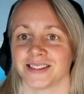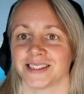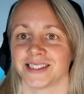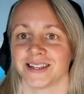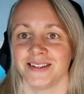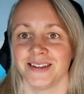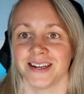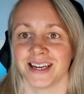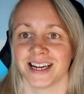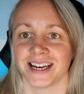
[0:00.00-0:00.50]
So
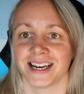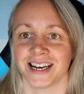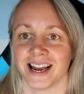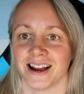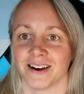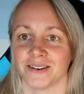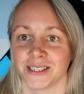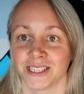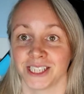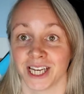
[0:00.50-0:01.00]
you can
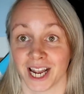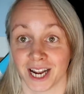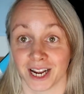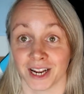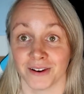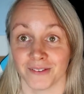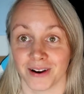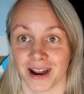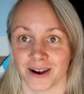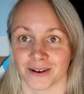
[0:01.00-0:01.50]
now check
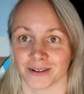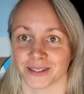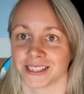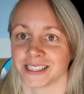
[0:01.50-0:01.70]
her out.